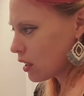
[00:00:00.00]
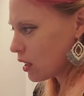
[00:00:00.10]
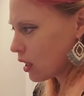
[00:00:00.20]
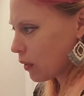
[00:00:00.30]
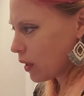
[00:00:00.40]

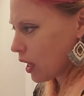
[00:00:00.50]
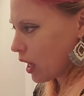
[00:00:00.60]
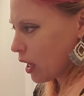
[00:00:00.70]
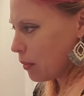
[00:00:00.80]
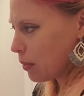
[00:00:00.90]
going
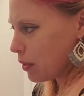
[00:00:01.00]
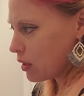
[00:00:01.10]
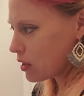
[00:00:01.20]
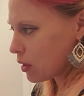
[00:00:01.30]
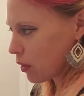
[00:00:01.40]
up.
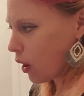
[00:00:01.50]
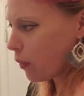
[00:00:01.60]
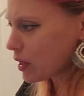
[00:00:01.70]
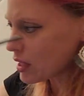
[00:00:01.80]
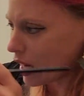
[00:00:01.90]
So we're
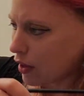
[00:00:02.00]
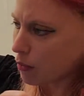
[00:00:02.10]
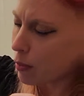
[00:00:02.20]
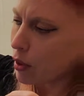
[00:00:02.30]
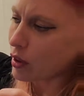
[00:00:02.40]
always kind
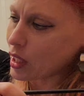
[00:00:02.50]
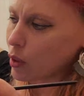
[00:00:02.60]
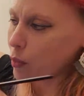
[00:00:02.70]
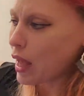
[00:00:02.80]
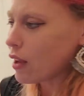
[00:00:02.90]
of pulling
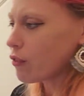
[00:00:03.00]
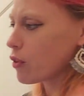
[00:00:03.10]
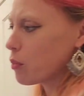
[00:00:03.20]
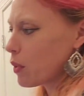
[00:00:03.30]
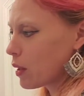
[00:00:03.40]
away
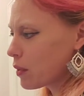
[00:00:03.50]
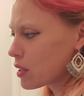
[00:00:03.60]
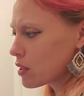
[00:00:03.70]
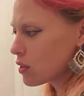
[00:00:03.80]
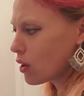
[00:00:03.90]
from where we
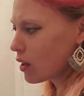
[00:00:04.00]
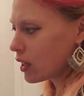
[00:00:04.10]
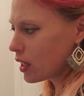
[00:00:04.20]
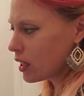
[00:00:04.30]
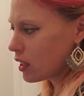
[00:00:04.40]

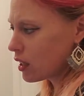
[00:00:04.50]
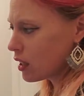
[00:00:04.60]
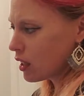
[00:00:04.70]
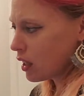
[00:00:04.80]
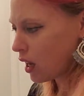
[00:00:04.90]
started
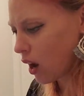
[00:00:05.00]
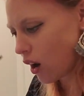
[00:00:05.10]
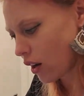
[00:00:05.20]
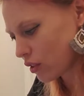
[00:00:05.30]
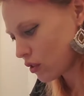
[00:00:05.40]

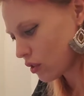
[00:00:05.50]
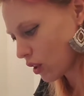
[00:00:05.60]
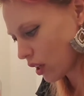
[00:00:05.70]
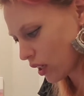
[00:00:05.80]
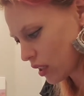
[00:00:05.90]
our
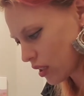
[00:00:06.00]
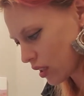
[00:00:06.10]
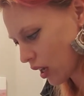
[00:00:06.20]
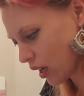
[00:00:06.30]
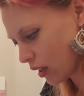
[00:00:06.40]
darkest
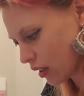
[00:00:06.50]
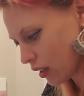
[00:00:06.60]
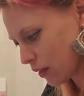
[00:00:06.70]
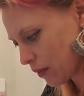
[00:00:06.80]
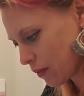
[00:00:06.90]

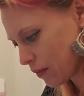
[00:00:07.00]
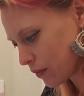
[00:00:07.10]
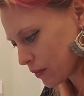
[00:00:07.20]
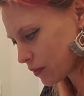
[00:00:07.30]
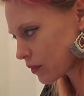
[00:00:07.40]
color,
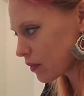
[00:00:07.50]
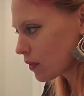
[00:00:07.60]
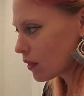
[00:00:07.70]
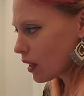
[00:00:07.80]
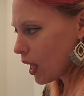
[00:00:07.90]

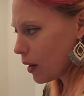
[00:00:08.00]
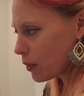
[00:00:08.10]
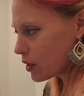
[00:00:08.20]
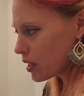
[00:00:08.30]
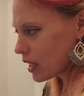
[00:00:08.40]
and
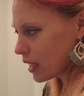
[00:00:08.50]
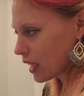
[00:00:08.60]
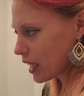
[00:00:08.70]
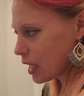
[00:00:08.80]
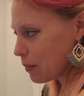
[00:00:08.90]
we're just gonna
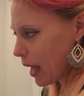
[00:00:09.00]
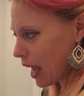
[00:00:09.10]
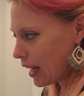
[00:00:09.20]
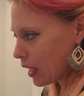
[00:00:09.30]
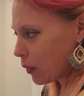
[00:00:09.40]
keep
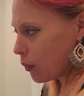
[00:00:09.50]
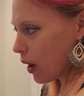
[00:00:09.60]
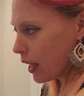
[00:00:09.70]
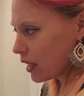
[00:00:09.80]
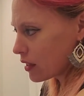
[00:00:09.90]
adding
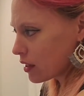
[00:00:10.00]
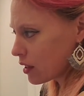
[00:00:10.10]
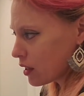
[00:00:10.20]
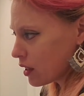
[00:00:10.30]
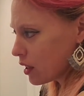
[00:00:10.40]
white
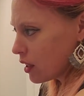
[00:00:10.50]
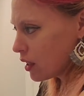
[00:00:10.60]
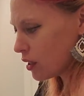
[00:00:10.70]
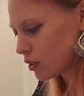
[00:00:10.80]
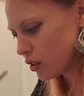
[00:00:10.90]

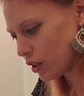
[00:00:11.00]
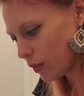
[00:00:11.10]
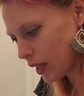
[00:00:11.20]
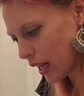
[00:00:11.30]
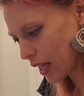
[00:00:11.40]
to
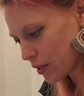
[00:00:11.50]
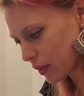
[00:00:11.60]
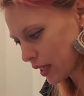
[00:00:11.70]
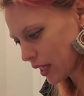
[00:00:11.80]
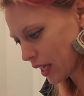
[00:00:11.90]
it as we
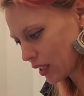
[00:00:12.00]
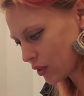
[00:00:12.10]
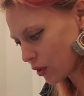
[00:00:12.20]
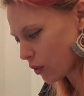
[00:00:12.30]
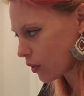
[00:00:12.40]
get
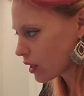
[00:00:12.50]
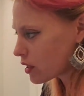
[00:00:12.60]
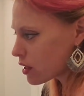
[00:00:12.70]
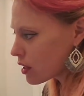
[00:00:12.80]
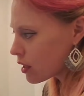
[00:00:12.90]

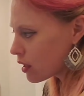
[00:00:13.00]
towards